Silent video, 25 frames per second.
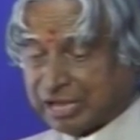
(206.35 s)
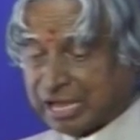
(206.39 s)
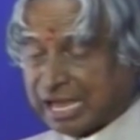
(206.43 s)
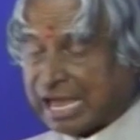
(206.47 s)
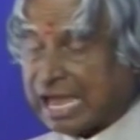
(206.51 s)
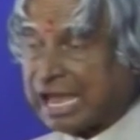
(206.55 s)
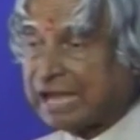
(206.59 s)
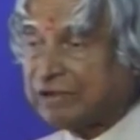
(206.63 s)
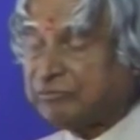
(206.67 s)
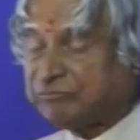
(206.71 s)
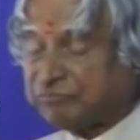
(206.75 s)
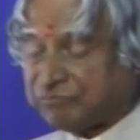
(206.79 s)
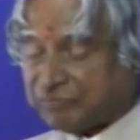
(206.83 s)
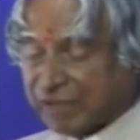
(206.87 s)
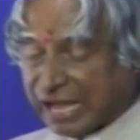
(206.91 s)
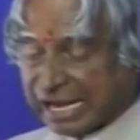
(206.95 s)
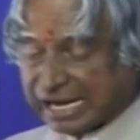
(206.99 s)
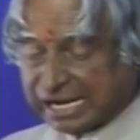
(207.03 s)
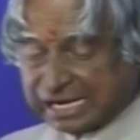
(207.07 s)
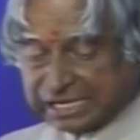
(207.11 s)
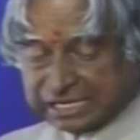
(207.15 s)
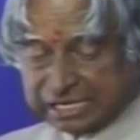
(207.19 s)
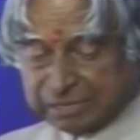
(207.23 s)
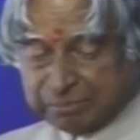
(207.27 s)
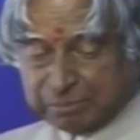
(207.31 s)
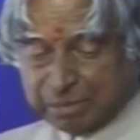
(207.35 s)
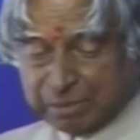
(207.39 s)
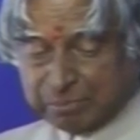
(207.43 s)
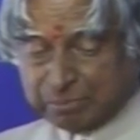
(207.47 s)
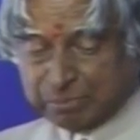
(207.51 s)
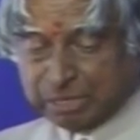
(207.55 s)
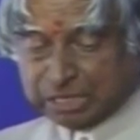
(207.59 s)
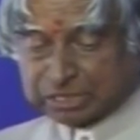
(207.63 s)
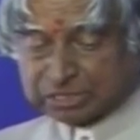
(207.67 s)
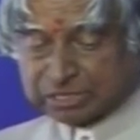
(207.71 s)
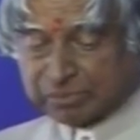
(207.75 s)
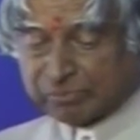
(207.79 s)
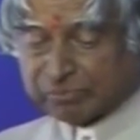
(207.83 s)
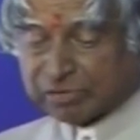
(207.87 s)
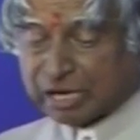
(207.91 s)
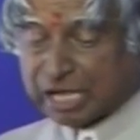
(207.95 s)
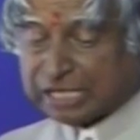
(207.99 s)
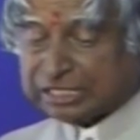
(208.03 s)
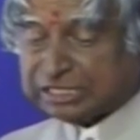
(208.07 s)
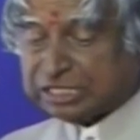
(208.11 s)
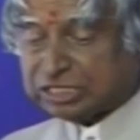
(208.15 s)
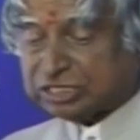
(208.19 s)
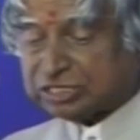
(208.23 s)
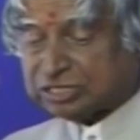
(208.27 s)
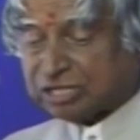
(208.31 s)
and faculty members of
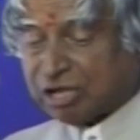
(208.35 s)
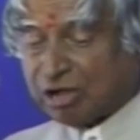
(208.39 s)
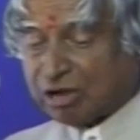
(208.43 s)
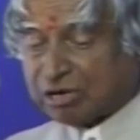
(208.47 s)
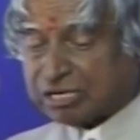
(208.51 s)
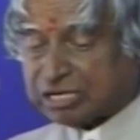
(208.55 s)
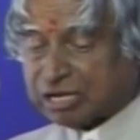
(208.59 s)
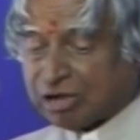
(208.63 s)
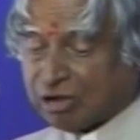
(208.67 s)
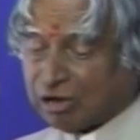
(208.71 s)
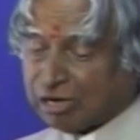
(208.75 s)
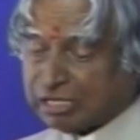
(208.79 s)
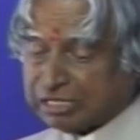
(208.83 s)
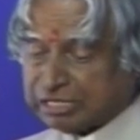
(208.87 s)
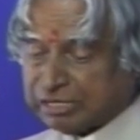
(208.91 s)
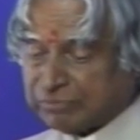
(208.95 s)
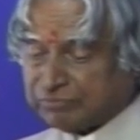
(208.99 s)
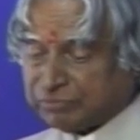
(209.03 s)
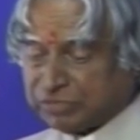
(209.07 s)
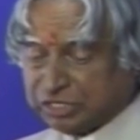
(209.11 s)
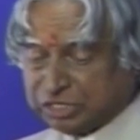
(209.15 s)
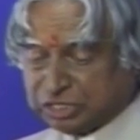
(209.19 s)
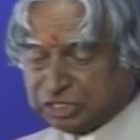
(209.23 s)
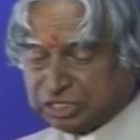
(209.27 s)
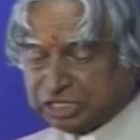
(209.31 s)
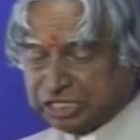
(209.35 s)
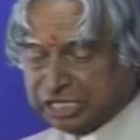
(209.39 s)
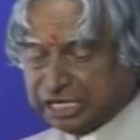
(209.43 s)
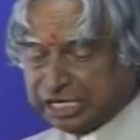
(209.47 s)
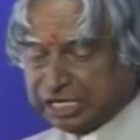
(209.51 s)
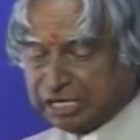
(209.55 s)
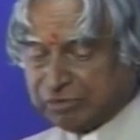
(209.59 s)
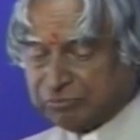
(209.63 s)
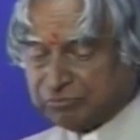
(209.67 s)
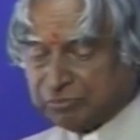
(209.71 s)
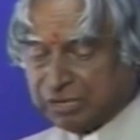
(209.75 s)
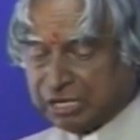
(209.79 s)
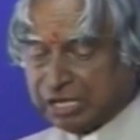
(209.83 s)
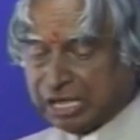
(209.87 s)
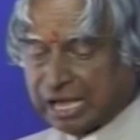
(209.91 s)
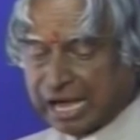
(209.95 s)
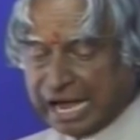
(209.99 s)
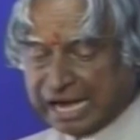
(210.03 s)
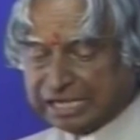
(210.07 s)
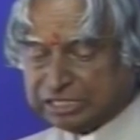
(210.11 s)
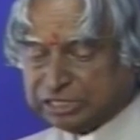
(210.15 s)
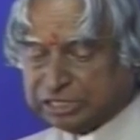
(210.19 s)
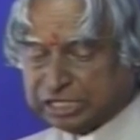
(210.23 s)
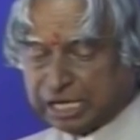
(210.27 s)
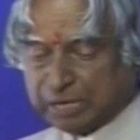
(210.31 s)
Rajasthan College of Engineering
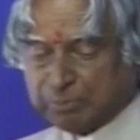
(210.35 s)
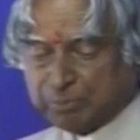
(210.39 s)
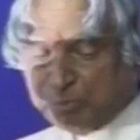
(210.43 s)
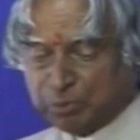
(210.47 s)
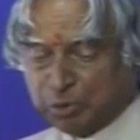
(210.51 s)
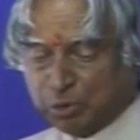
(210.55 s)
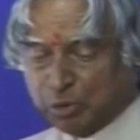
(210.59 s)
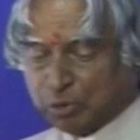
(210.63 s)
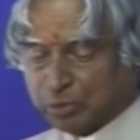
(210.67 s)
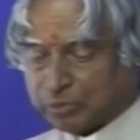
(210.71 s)
at Jaipur,